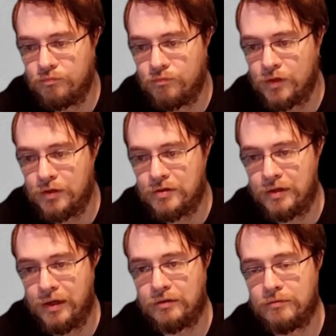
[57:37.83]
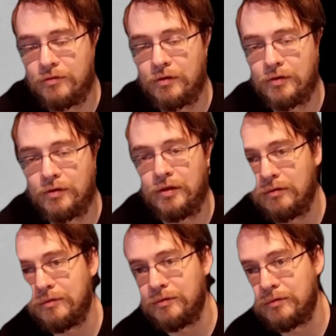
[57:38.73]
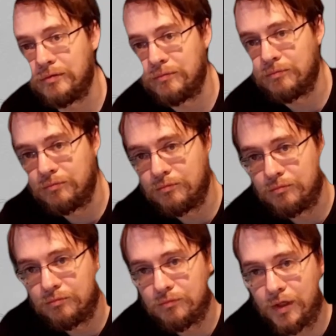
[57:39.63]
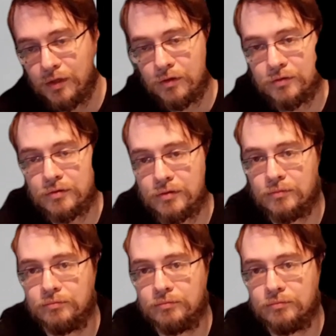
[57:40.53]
It's an active volcano in Antarctica.